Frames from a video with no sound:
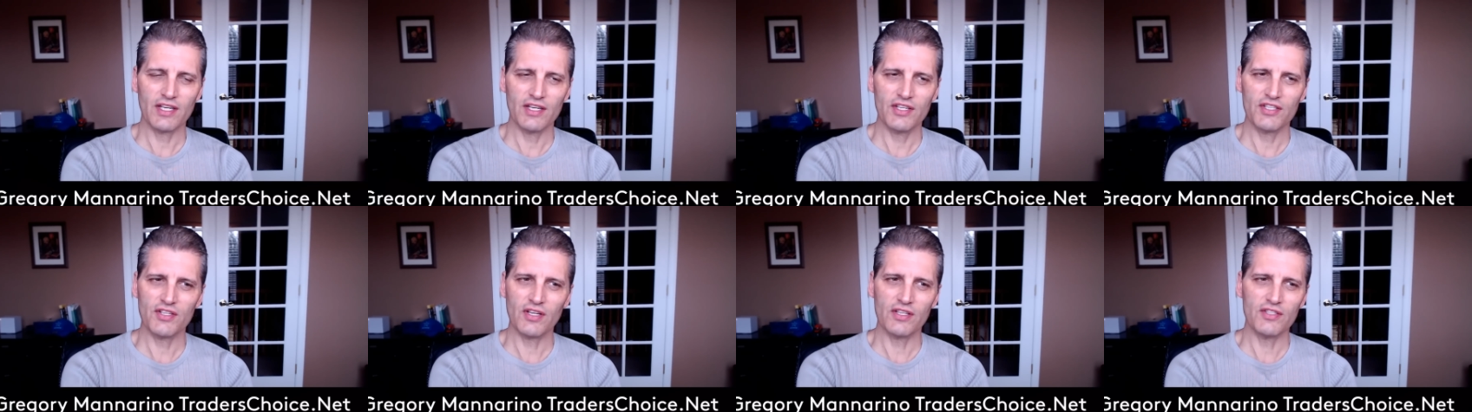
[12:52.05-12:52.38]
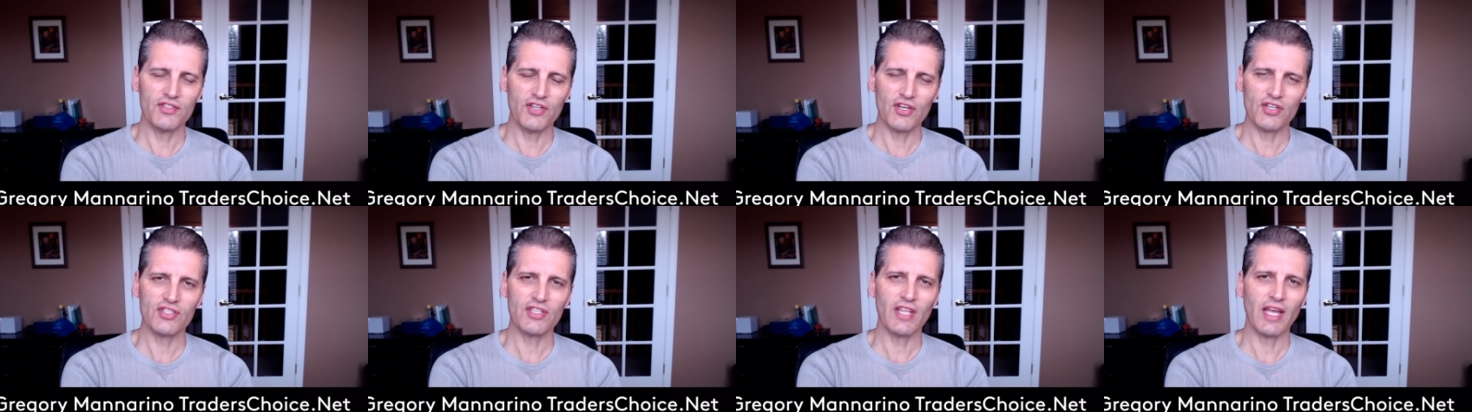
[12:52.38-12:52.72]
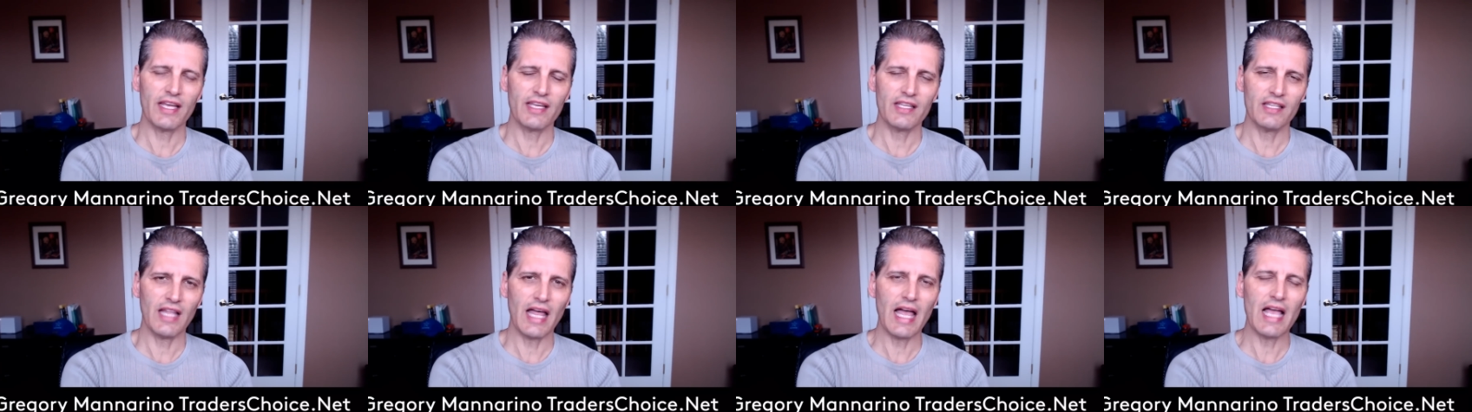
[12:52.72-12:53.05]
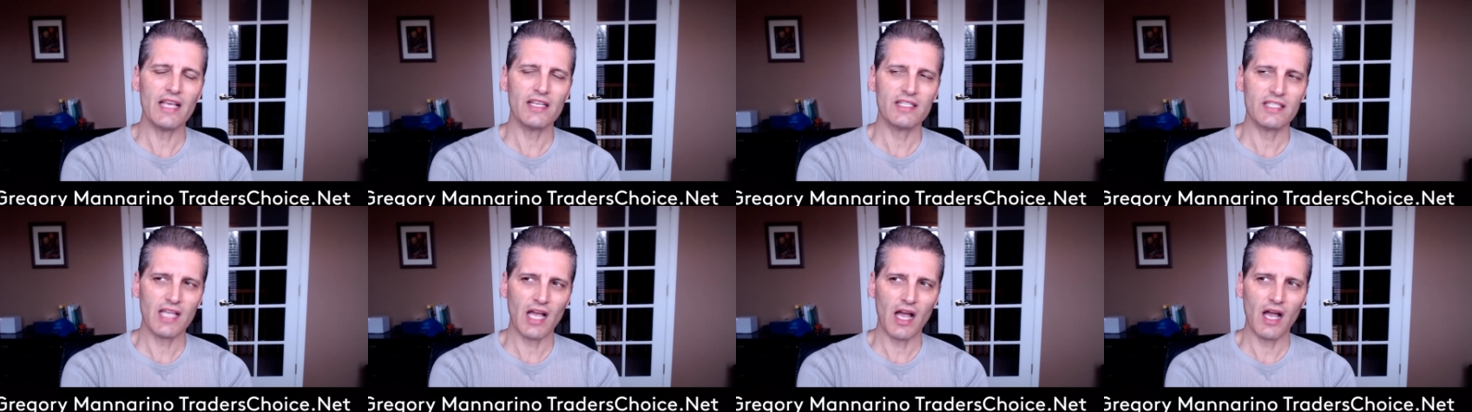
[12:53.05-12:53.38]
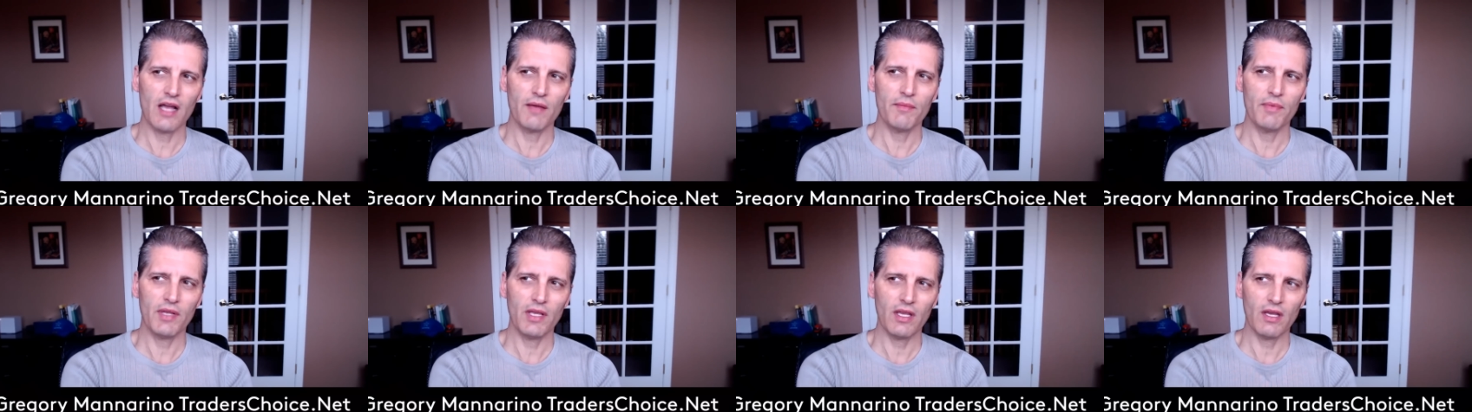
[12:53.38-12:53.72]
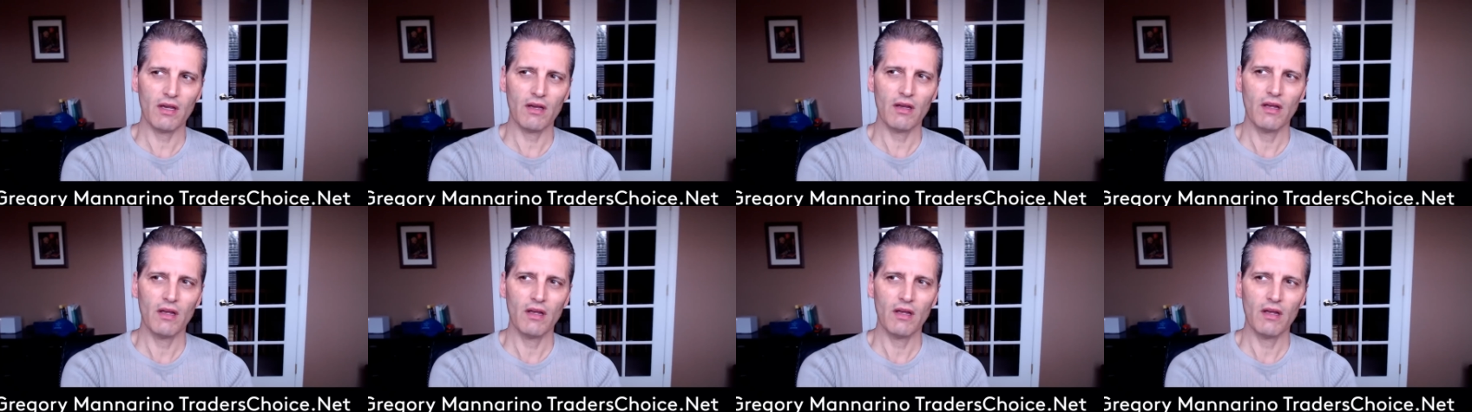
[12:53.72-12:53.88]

So just like last time here,